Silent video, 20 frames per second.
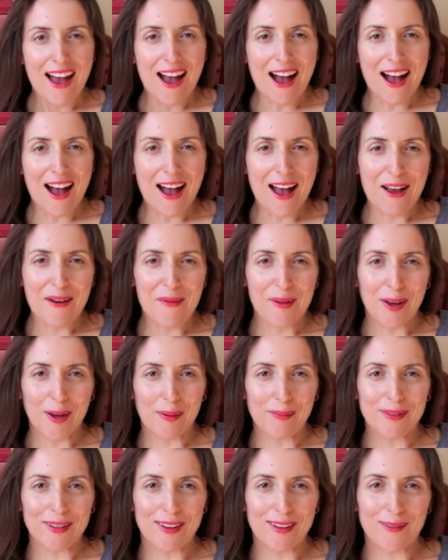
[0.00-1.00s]
Hi,
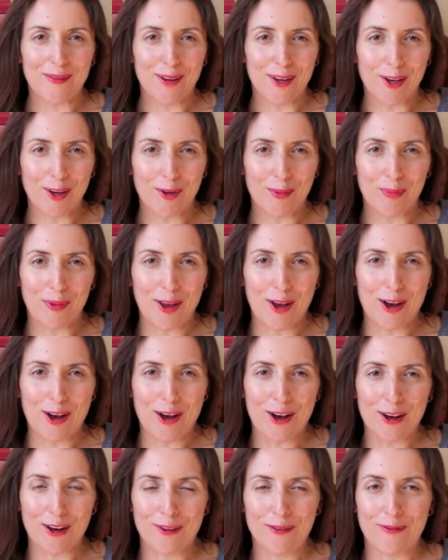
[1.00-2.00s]
welcome to the video
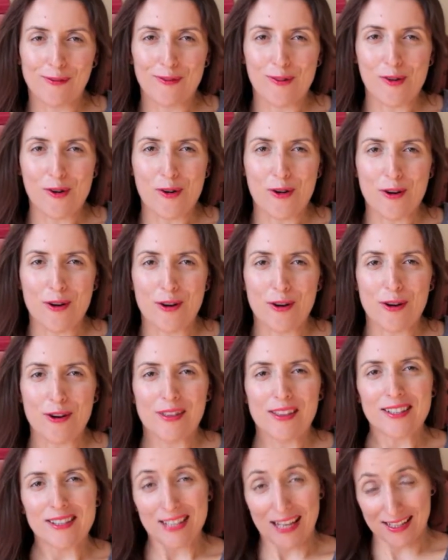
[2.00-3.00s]
blog for
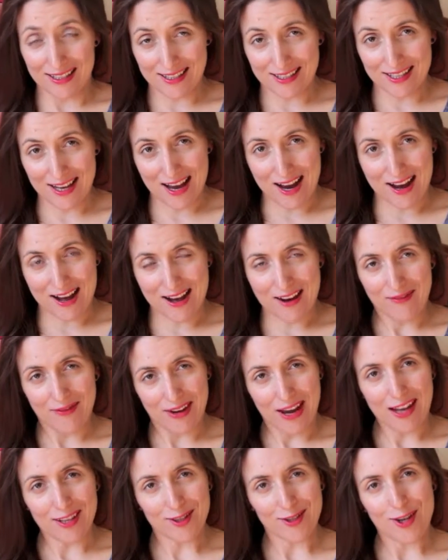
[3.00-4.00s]
the set design of
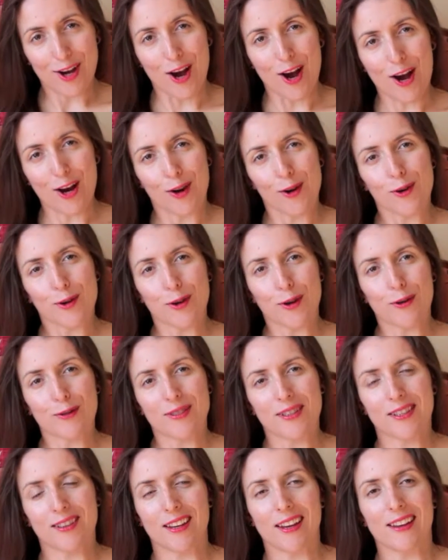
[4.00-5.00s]
Yes Talk or Notes
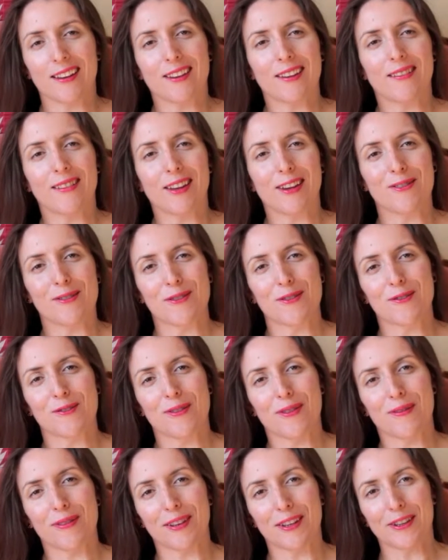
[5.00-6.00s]
at the End of the Orange
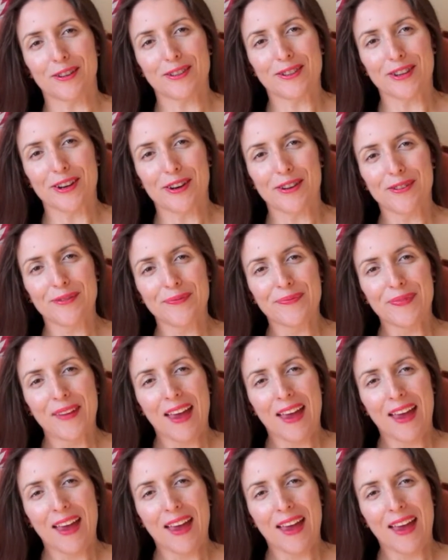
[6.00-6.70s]
Revolution.